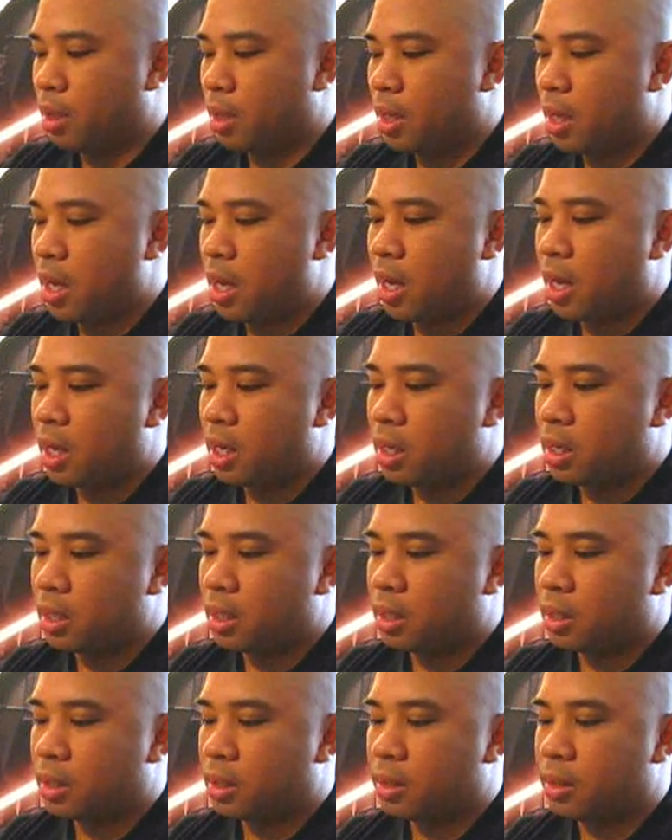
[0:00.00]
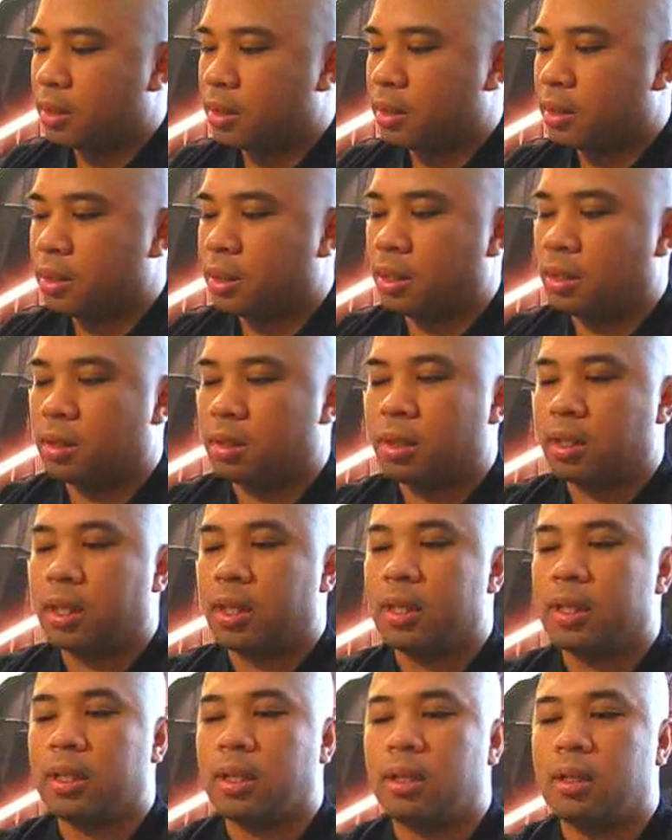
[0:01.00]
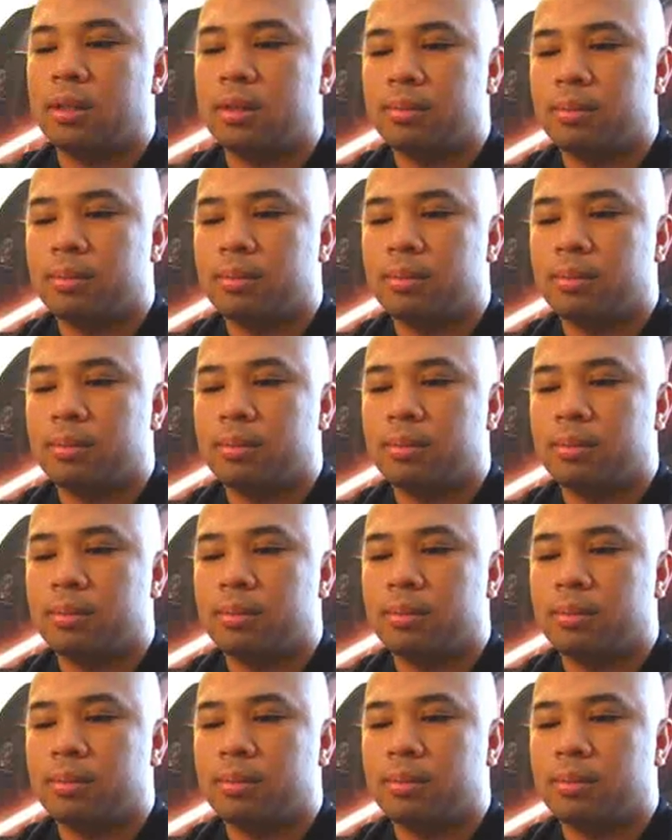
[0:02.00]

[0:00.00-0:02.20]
yeah, and so there you go.